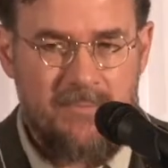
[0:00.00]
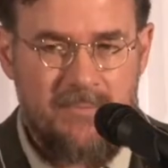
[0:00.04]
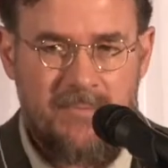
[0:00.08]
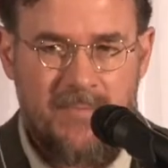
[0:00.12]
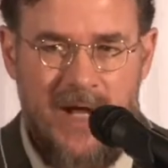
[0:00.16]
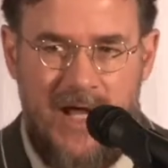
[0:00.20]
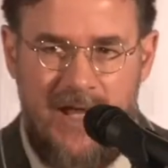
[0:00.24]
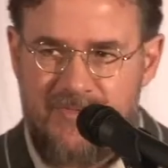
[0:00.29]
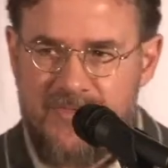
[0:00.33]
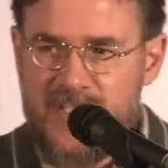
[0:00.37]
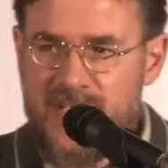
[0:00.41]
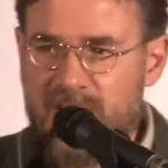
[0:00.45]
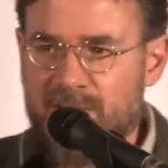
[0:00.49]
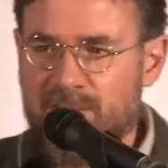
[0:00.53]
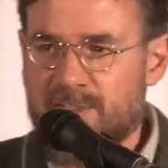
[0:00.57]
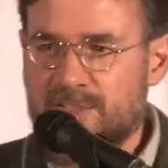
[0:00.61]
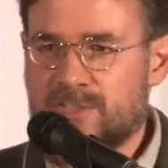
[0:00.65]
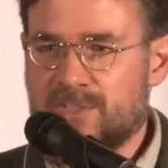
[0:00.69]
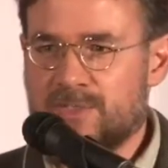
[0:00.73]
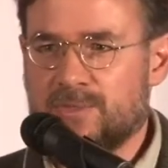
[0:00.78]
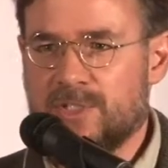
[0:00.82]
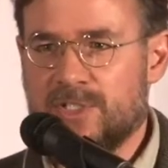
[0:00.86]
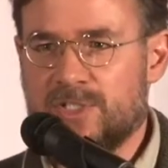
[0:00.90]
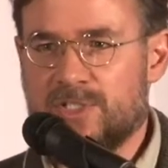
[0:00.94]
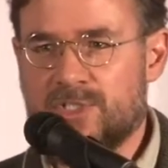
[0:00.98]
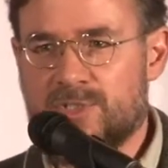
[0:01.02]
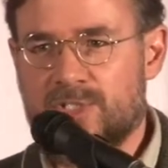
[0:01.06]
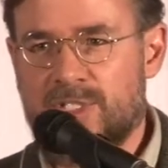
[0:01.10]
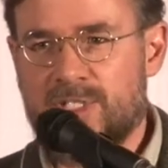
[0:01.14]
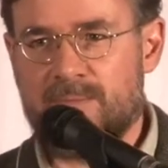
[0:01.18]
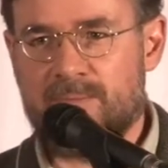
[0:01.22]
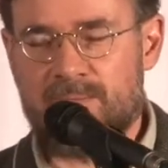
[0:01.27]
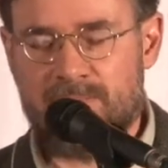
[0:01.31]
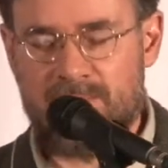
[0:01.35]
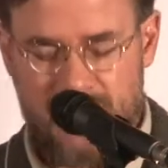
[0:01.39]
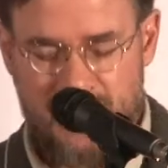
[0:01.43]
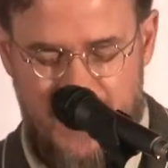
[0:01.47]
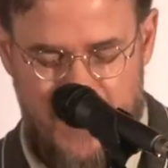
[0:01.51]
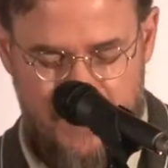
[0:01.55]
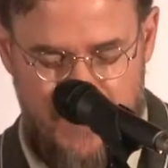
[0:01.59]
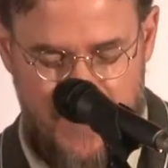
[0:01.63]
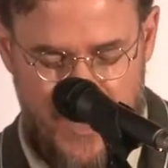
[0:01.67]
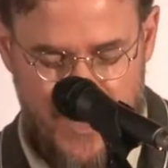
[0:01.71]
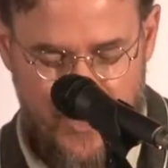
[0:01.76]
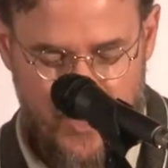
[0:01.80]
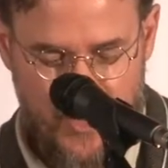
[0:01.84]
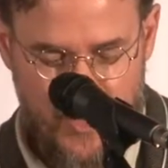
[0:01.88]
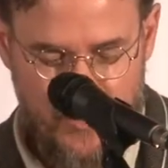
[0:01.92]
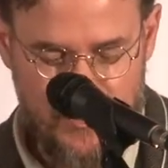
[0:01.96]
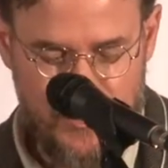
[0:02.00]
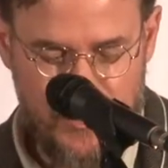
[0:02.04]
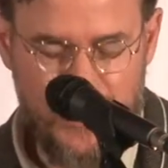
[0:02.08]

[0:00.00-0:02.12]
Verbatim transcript: I've taken this to an extreme in my home,